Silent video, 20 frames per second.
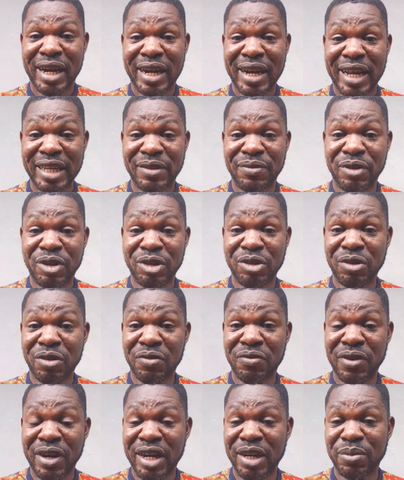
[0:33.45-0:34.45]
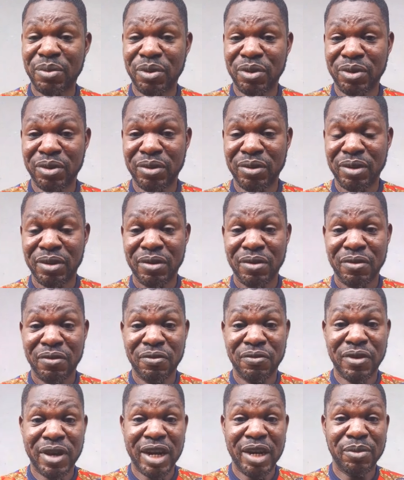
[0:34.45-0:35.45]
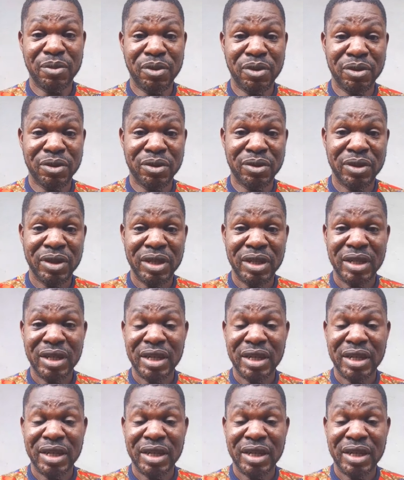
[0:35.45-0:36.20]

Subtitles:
classification of variables. Variables